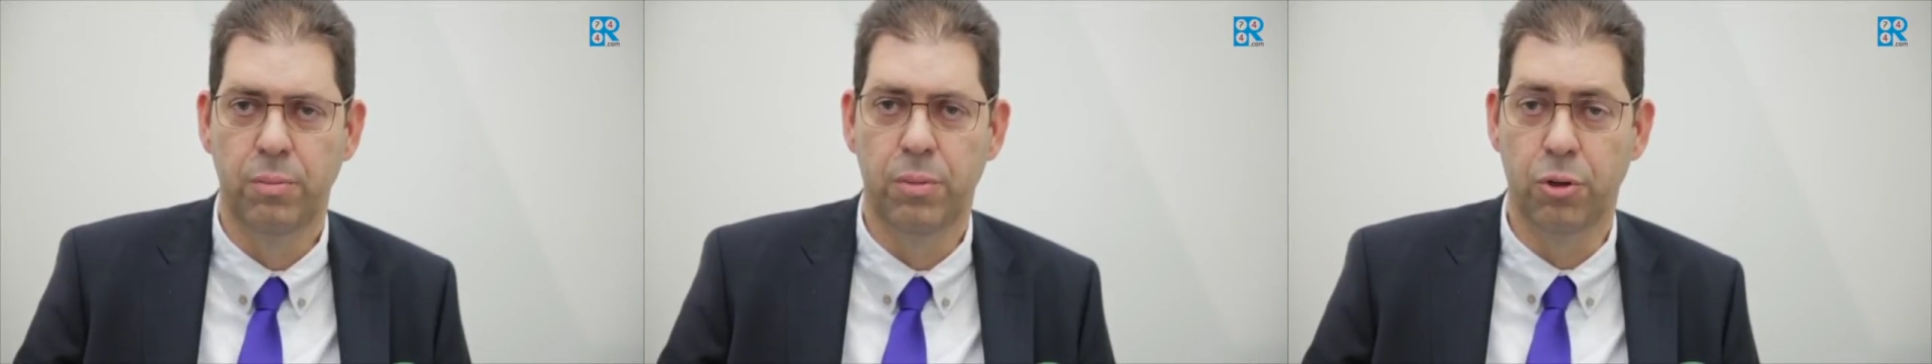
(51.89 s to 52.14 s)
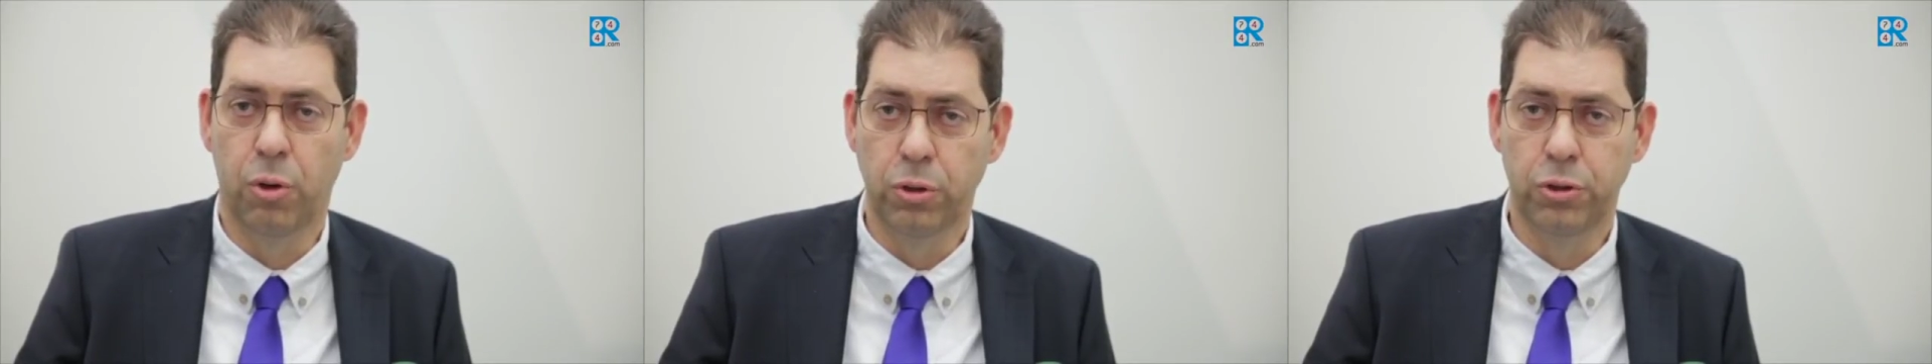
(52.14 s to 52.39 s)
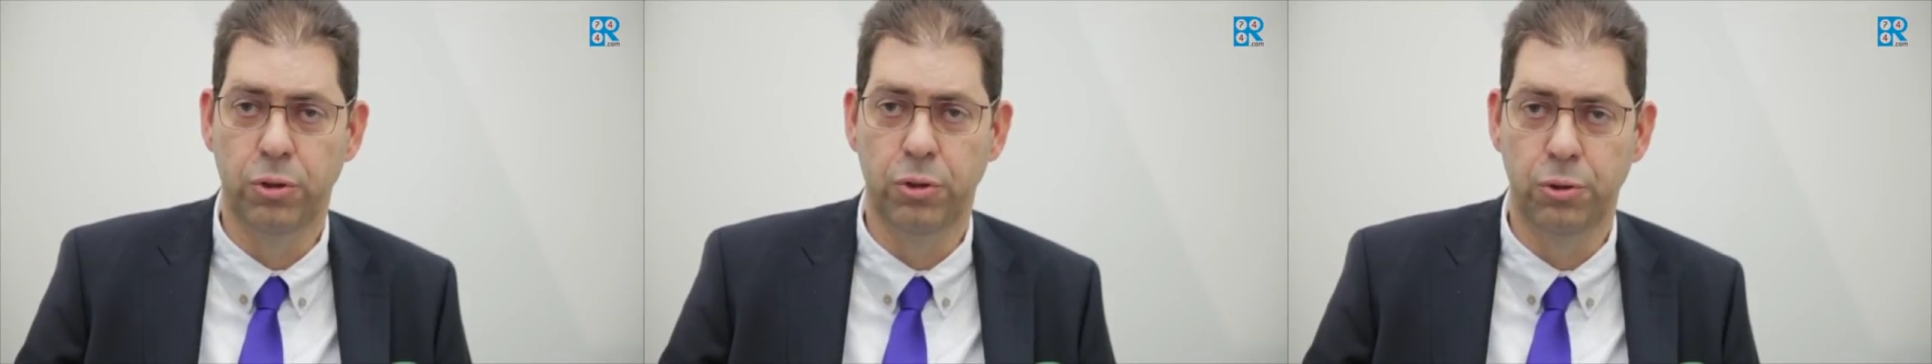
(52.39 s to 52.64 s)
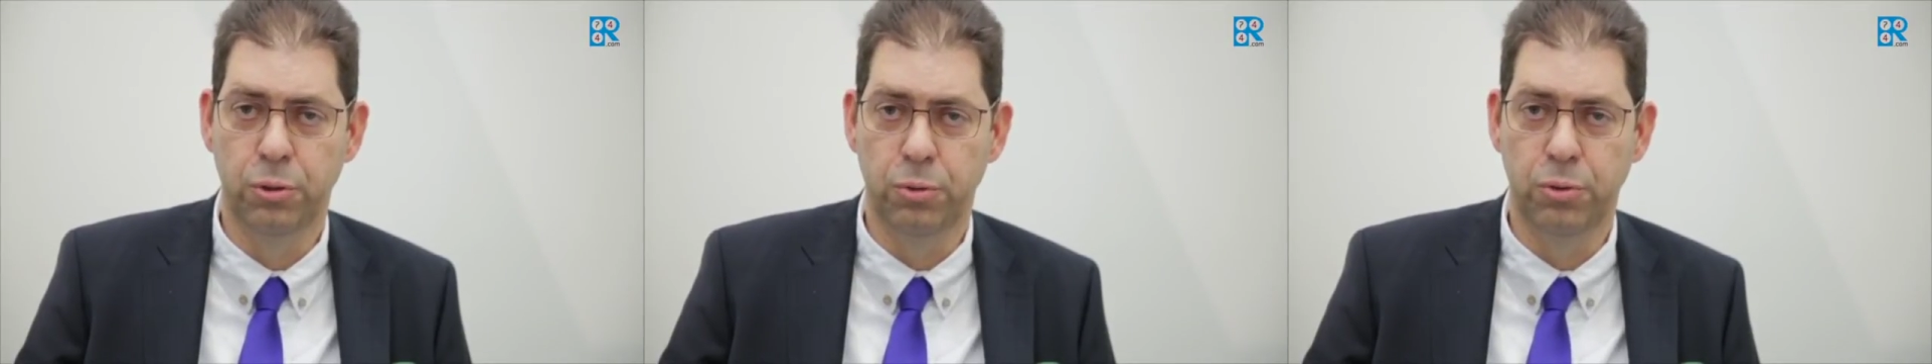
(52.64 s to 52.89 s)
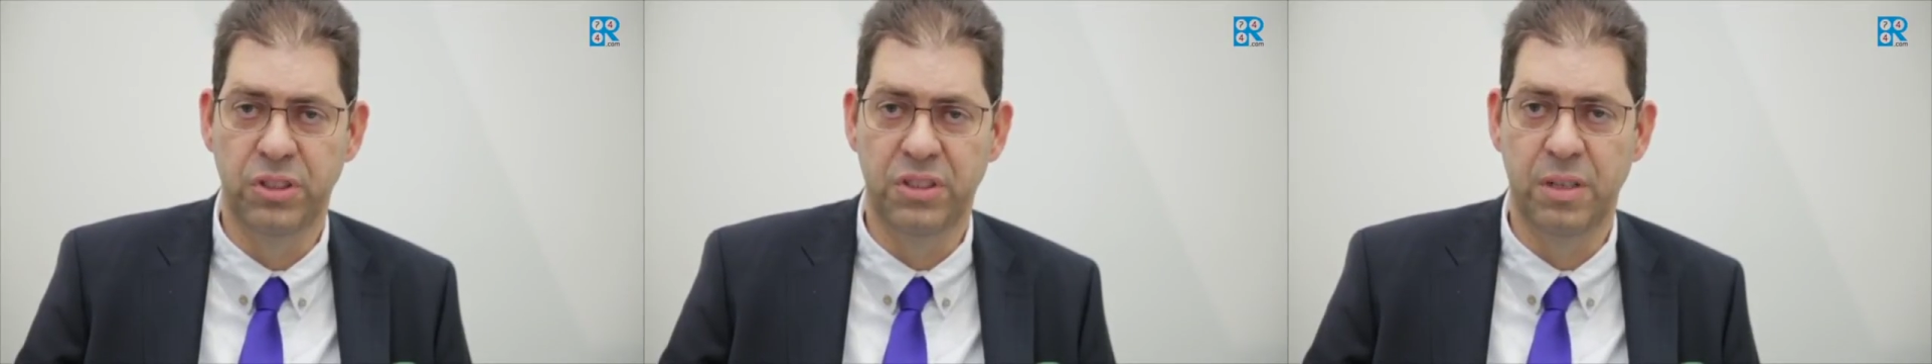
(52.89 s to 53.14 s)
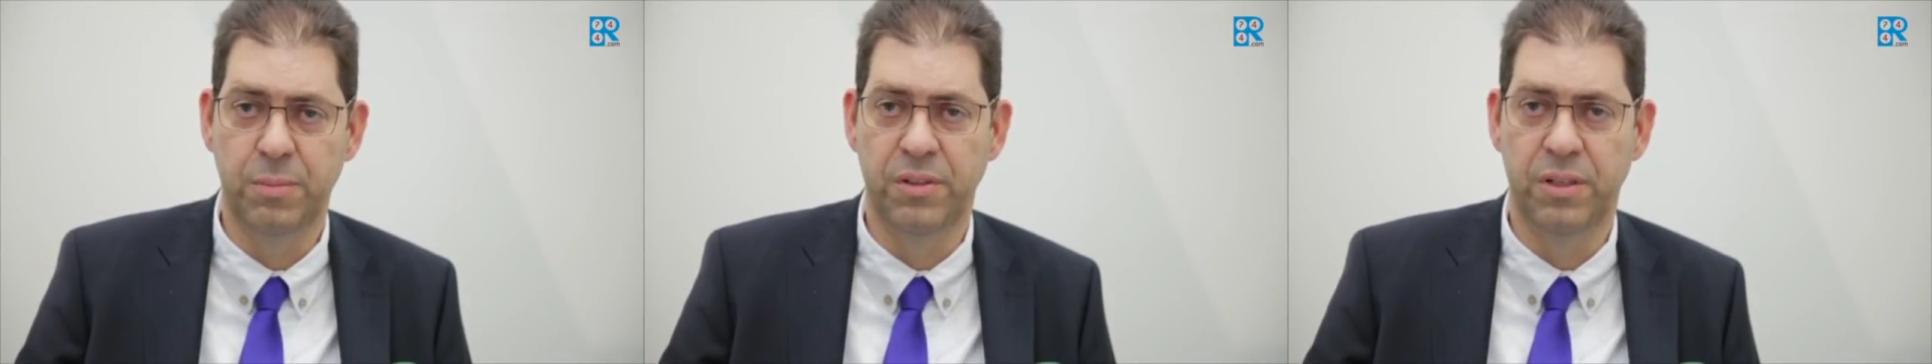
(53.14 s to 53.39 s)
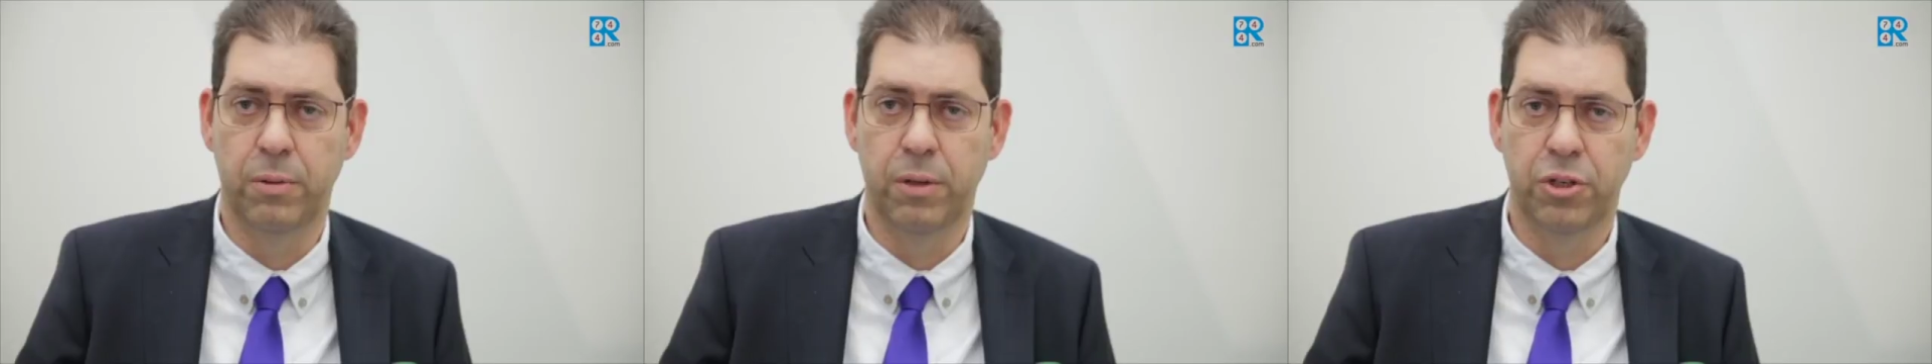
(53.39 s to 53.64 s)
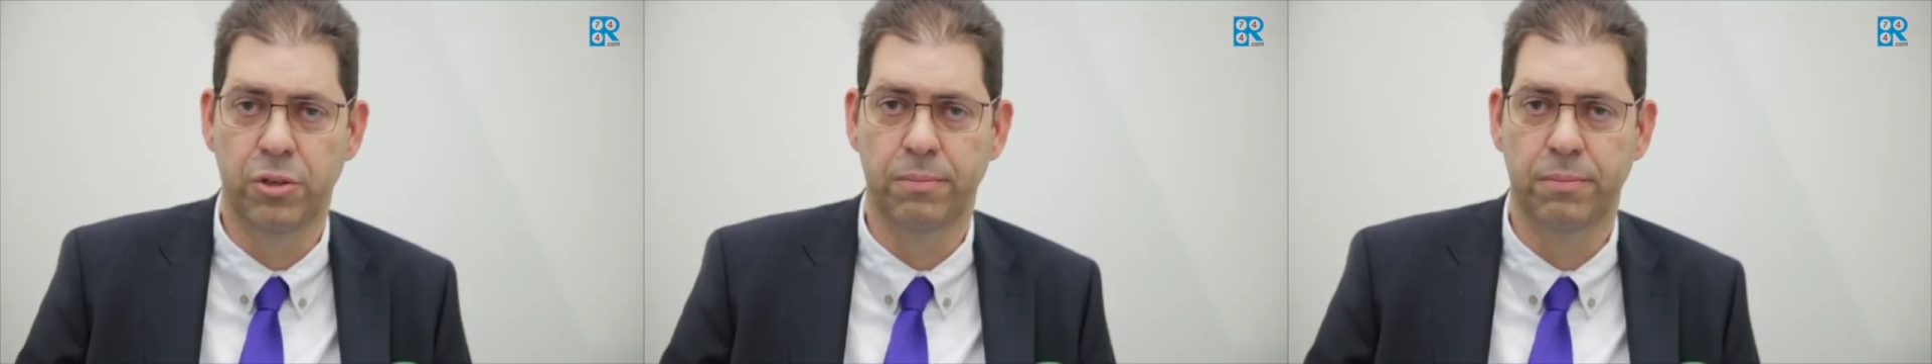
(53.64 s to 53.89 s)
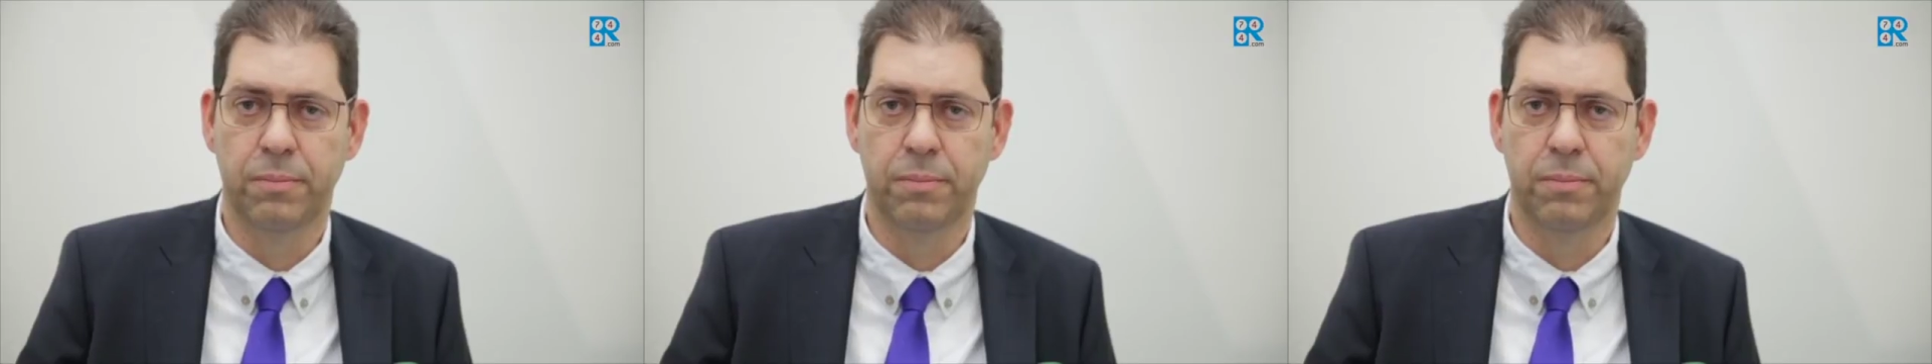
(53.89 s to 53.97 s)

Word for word: but also due to system integration.